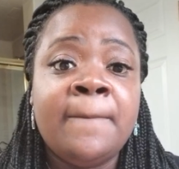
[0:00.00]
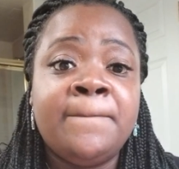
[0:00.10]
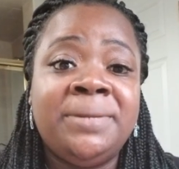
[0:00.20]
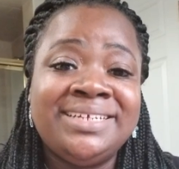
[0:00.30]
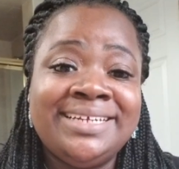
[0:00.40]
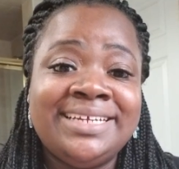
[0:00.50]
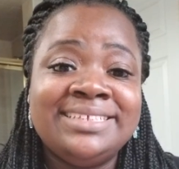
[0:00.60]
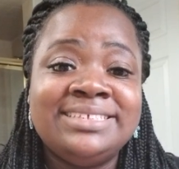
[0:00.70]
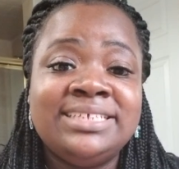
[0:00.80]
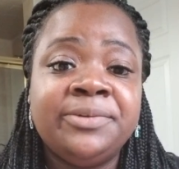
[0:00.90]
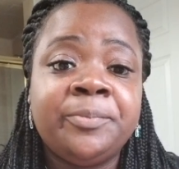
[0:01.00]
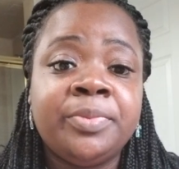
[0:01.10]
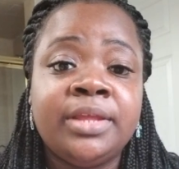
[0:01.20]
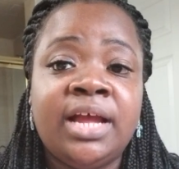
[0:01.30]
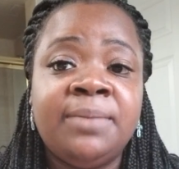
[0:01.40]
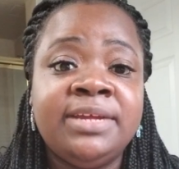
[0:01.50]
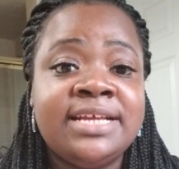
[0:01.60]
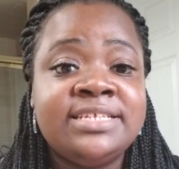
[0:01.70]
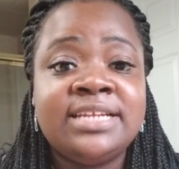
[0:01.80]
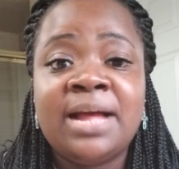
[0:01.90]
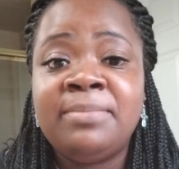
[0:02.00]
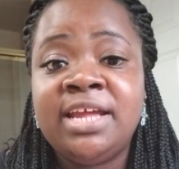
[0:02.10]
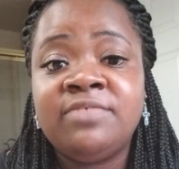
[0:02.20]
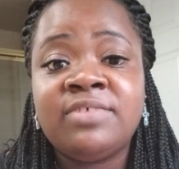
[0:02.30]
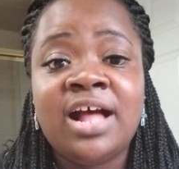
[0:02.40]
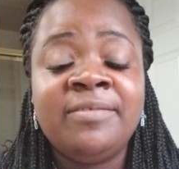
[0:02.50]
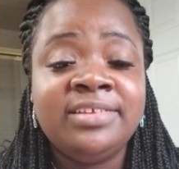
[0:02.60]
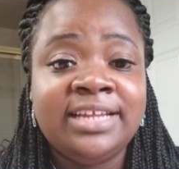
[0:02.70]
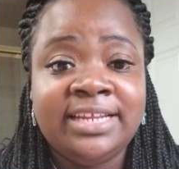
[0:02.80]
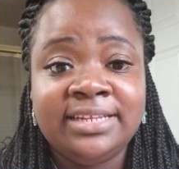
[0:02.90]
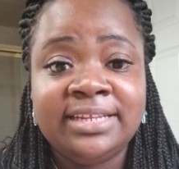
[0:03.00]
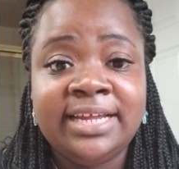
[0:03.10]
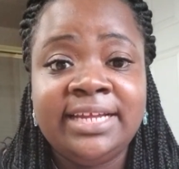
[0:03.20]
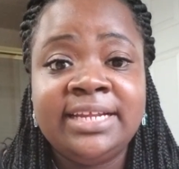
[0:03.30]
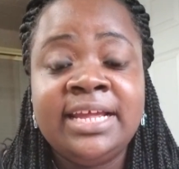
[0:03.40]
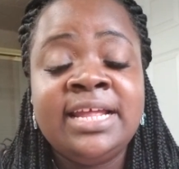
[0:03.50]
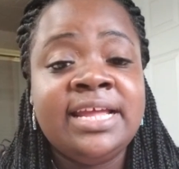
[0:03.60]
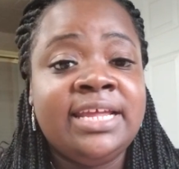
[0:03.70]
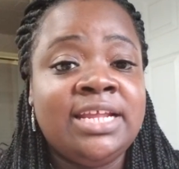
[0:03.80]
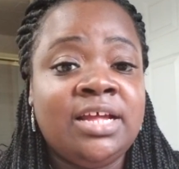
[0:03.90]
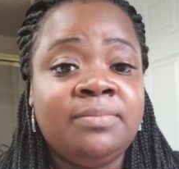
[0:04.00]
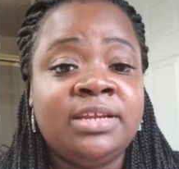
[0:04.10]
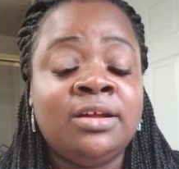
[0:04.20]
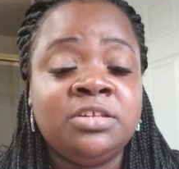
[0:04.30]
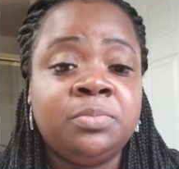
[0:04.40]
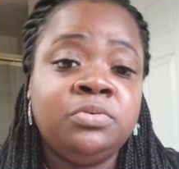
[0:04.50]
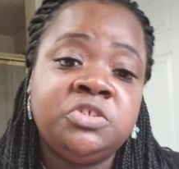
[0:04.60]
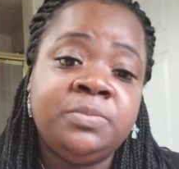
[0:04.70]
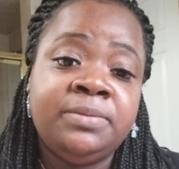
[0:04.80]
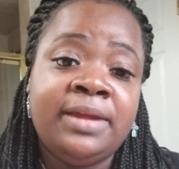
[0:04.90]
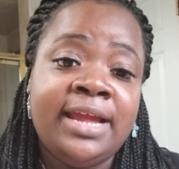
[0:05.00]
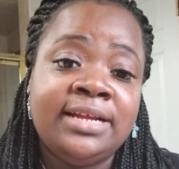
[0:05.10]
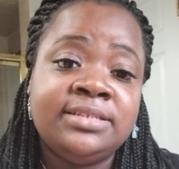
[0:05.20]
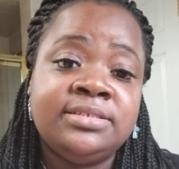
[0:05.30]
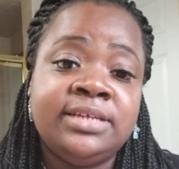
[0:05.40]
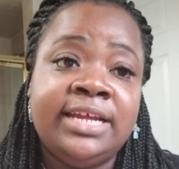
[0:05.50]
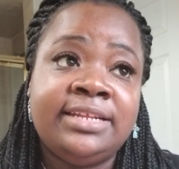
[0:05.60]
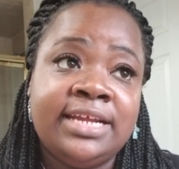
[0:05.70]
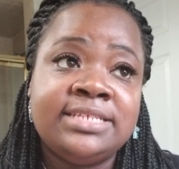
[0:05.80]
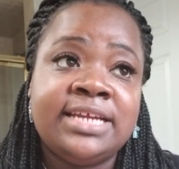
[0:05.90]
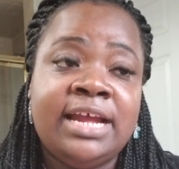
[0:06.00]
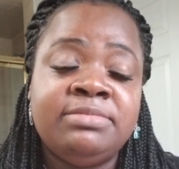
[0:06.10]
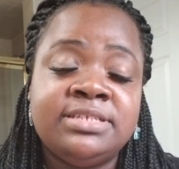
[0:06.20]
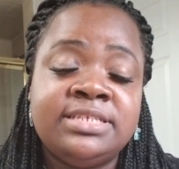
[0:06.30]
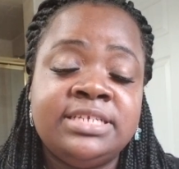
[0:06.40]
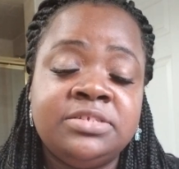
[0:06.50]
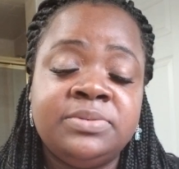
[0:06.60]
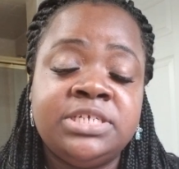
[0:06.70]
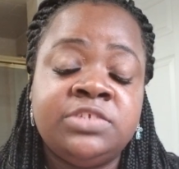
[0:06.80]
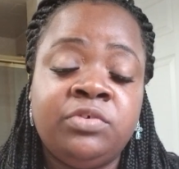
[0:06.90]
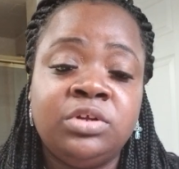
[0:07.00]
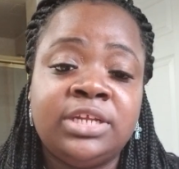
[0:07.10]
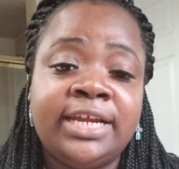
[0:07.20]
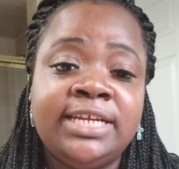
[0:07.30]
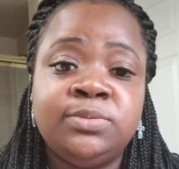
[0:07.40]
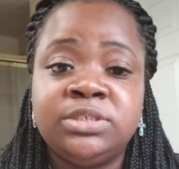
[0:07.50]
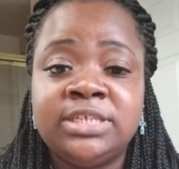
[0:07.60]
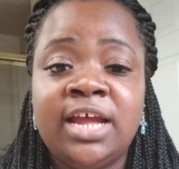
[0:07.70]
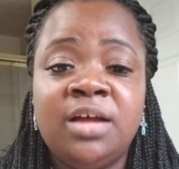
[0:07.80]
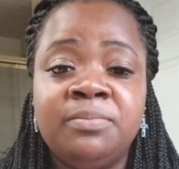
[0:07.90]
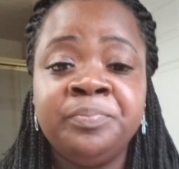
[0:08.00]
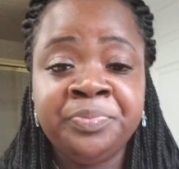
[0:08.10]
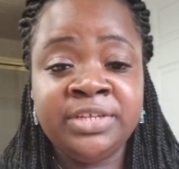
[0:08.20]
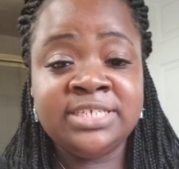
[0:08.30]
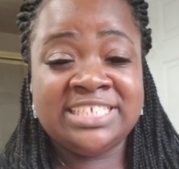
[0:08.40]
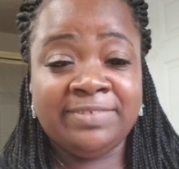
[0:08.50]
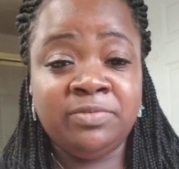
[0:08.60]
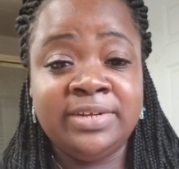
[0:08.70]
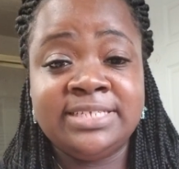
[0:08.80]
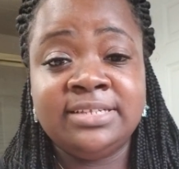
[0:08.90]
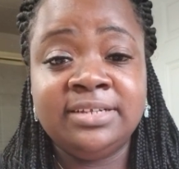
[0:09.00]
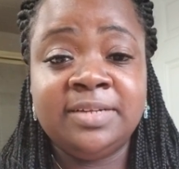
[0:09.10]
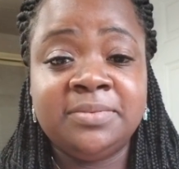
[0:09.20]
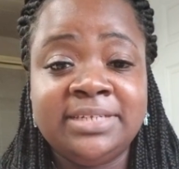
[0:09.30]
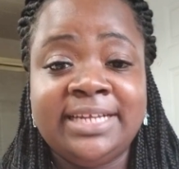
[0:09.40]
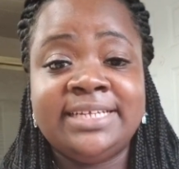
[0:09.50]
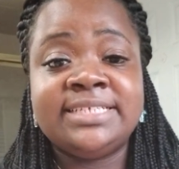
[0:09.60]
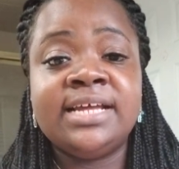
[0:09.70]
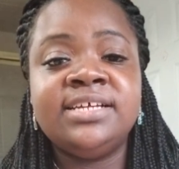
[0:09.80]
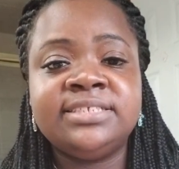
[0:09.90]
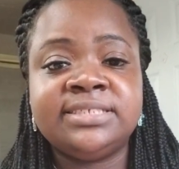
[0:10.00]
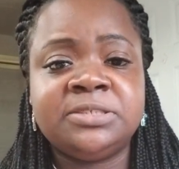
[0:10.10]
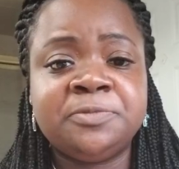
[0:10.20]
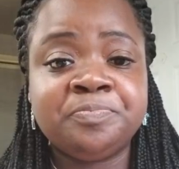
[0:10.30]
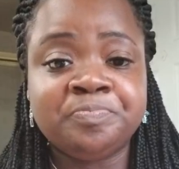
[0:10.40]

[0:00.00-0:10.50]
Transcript: but I'm guessing I may have ovulated late, and my doctor pushed me back at that time to 6 weeks 4 days, which now I'm 7 weeks in a couple of days. So